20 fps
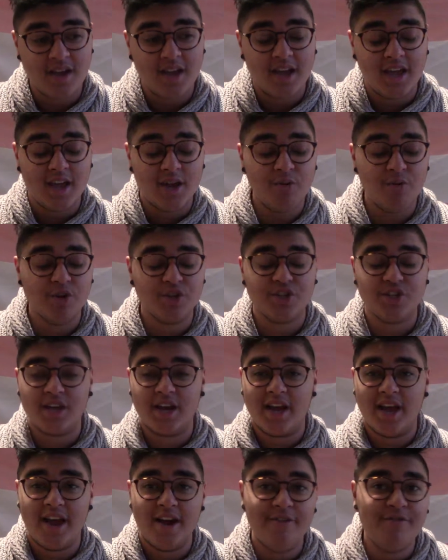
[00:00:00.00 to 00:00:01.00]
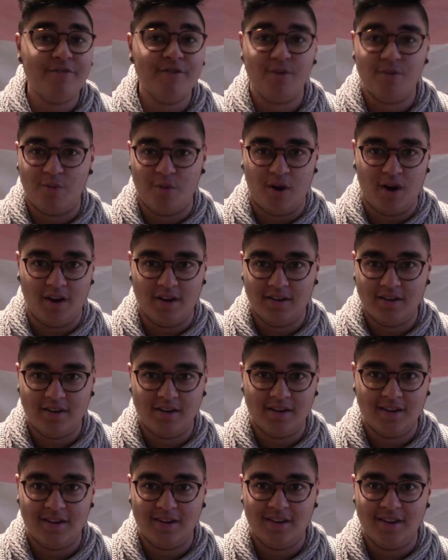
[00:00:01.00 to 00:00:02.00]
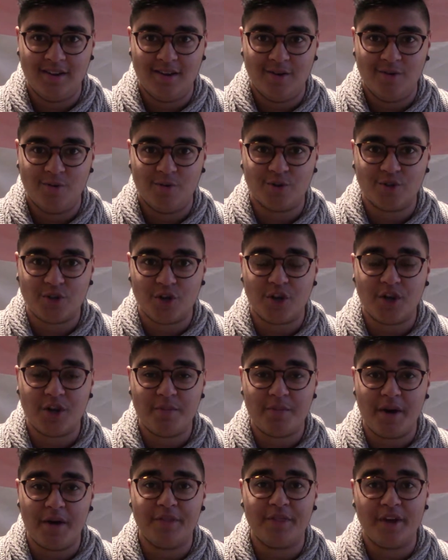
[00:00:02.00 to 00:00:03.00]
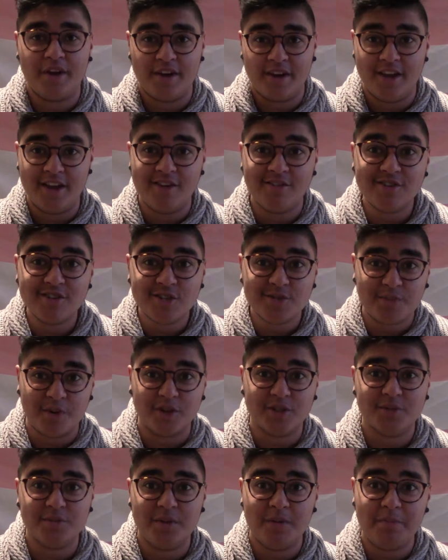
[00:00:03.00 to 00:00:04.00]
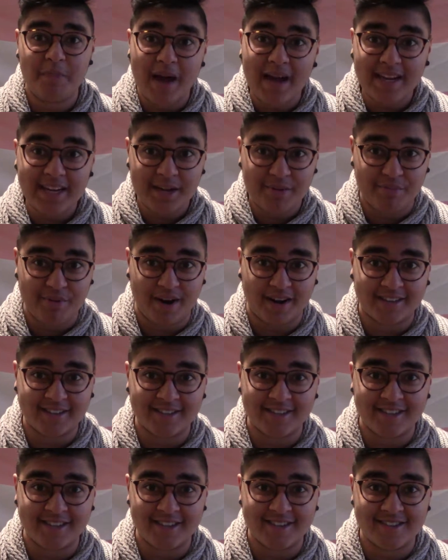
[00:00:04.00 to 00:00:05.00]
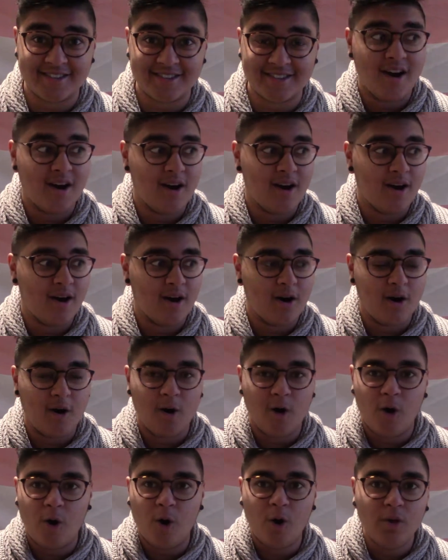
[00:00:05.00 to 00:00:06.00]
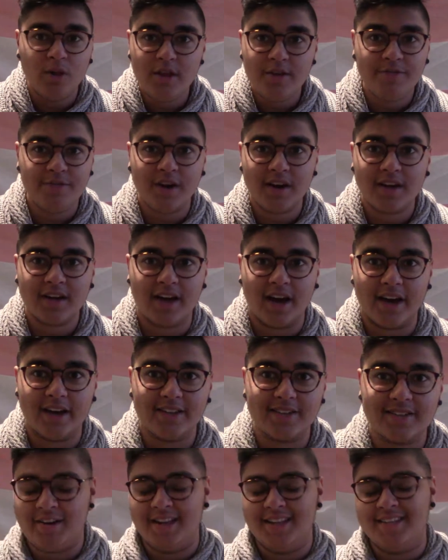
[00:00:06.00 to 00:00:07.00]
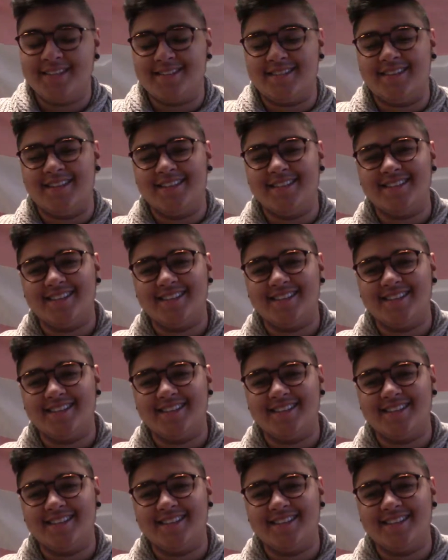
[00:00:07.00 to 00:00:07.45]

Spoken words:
in which everyone was talking about their irresponsible binding practices. Holy fuck, guys. Listen, I'm